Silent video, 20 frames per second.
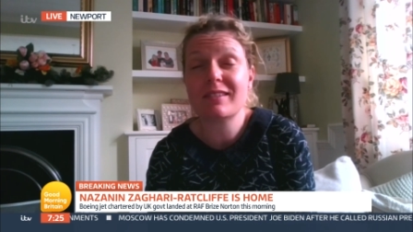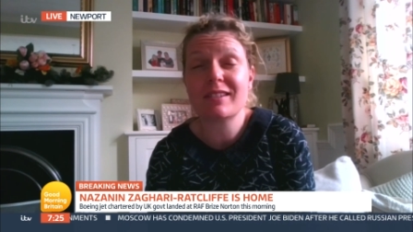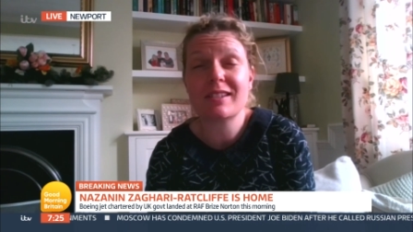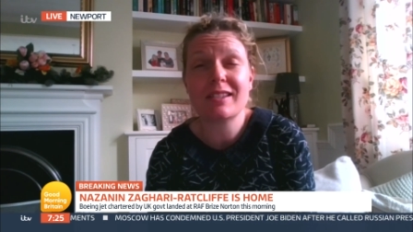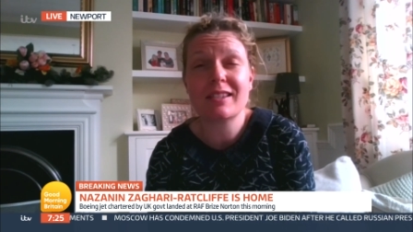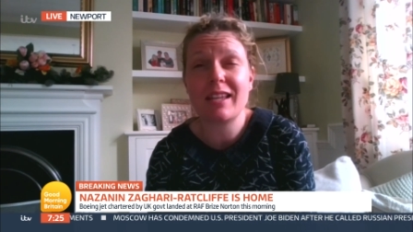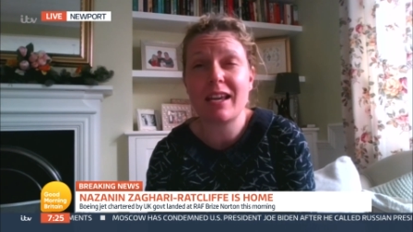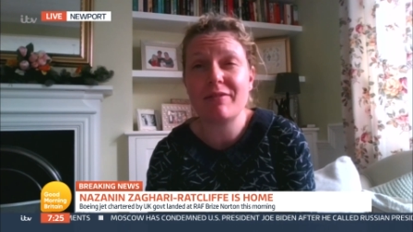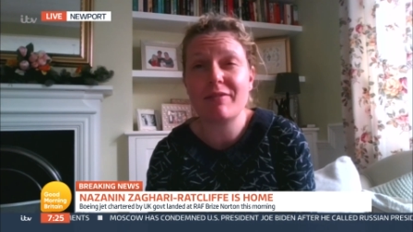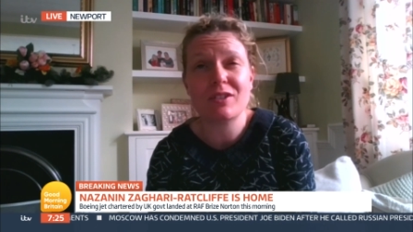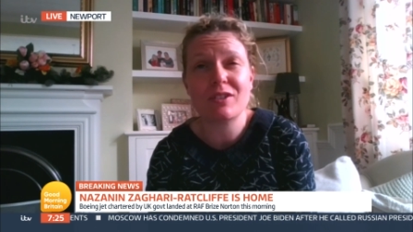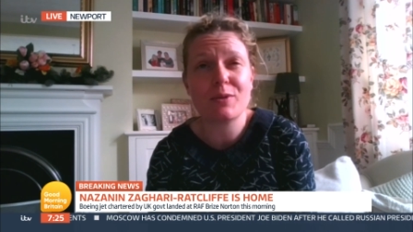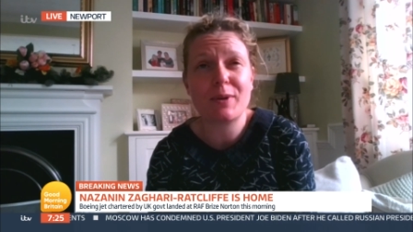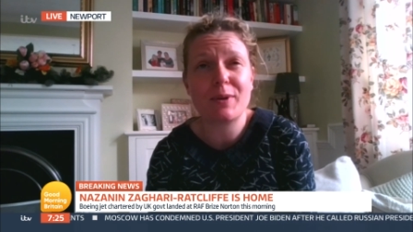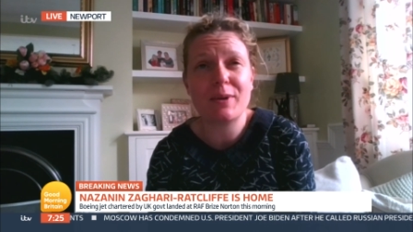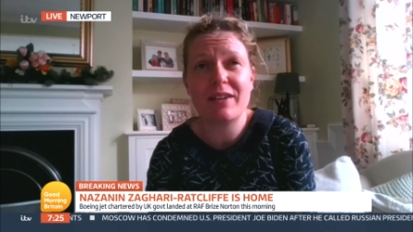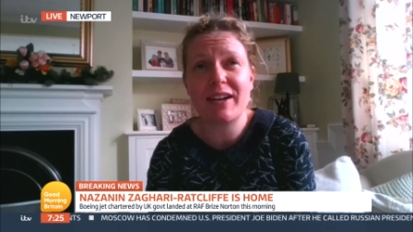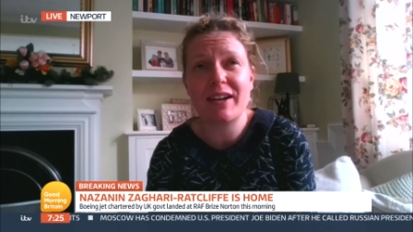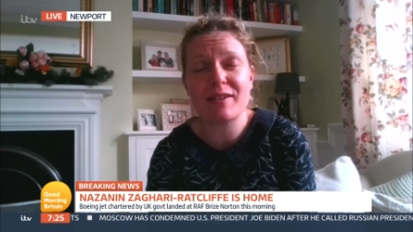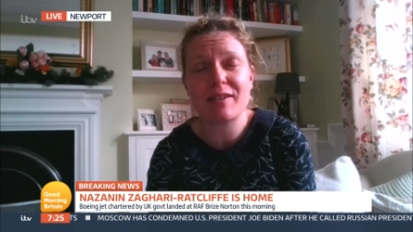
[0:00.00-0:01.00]
7,
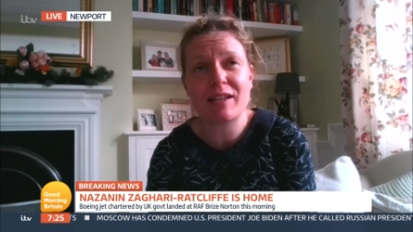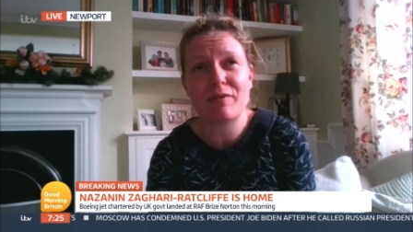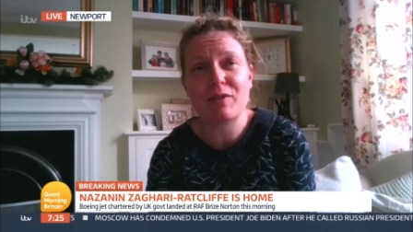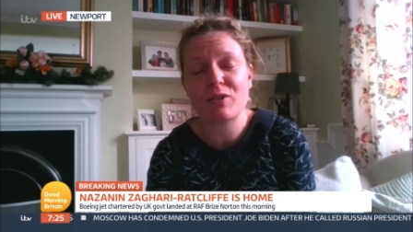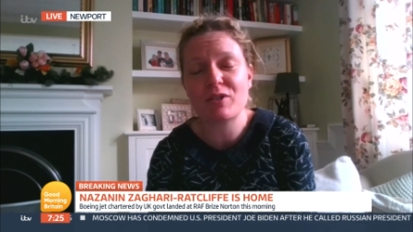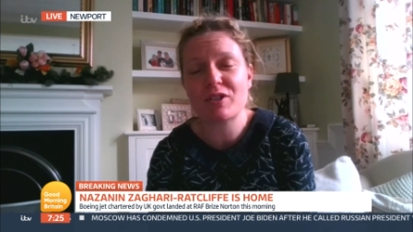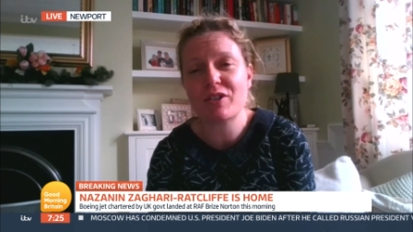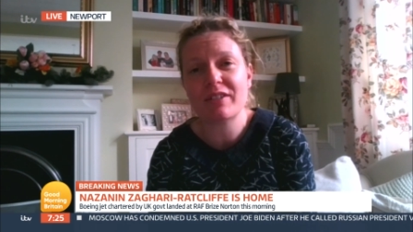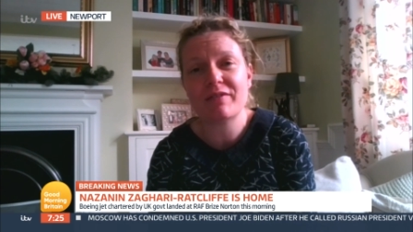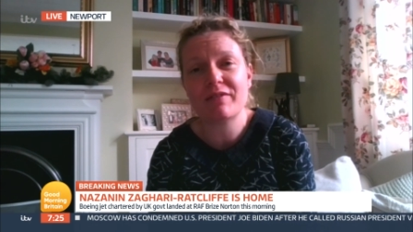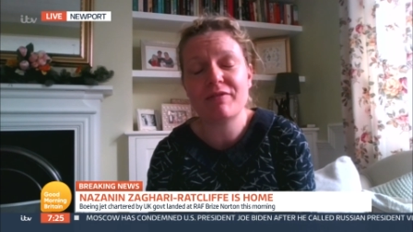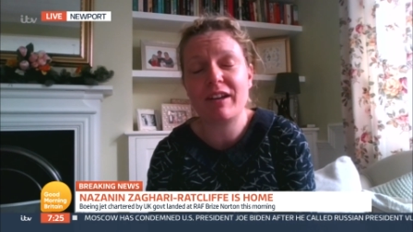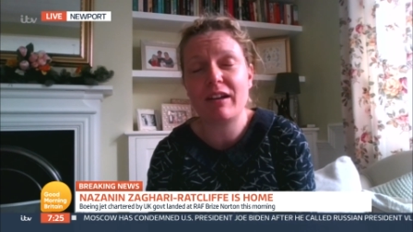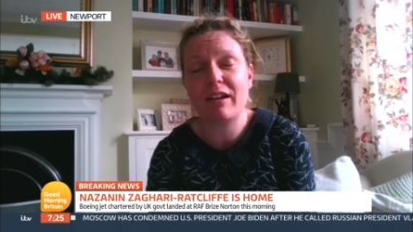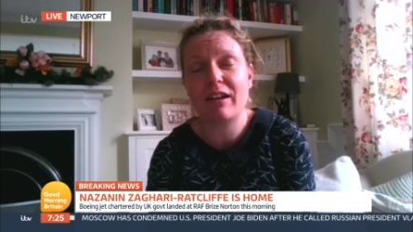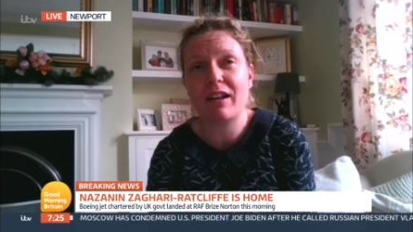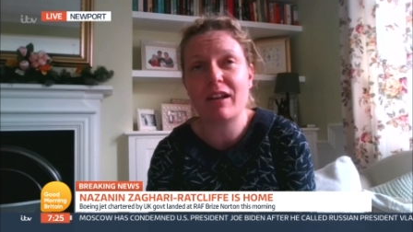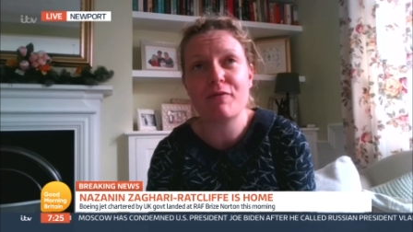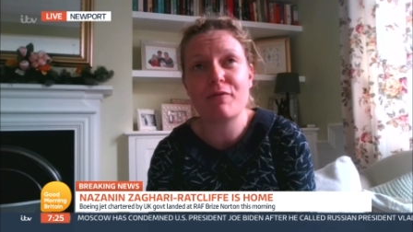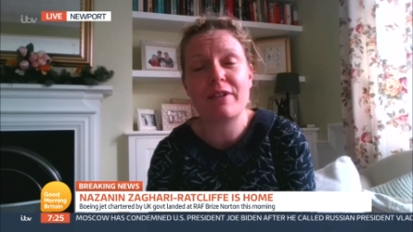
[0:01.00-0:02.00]
12 hours, however long it took, it
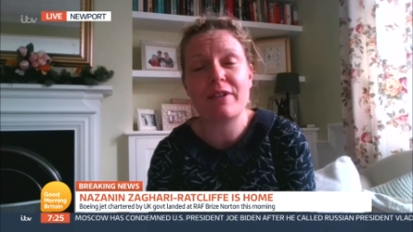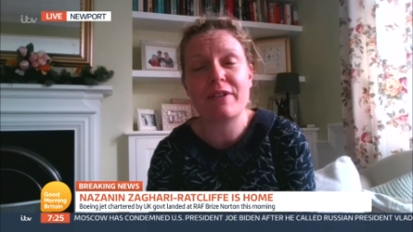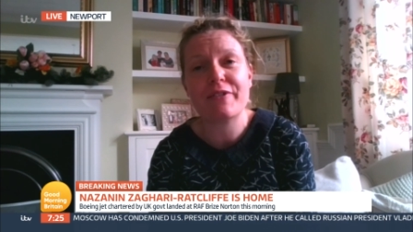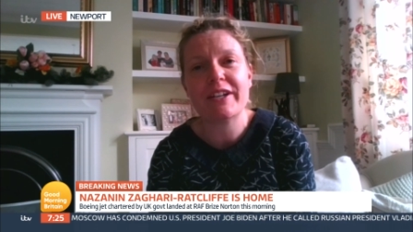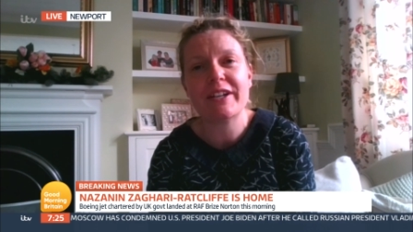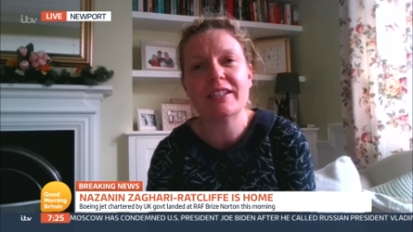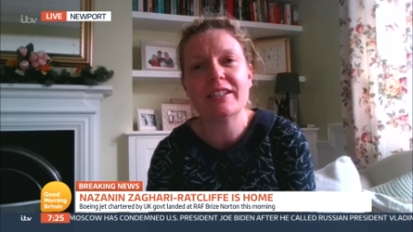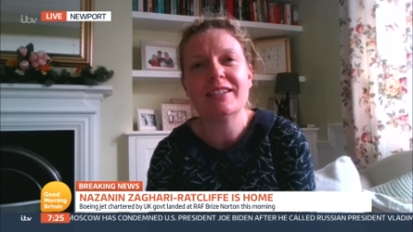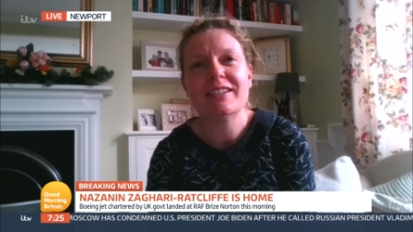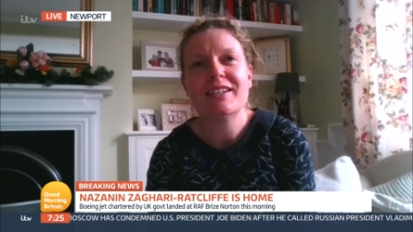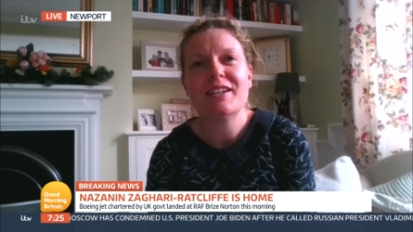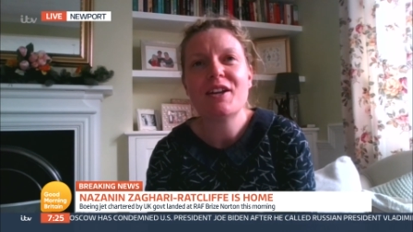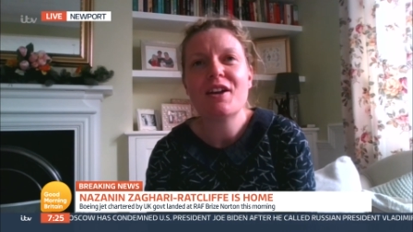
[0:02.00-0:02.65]
felt like forever.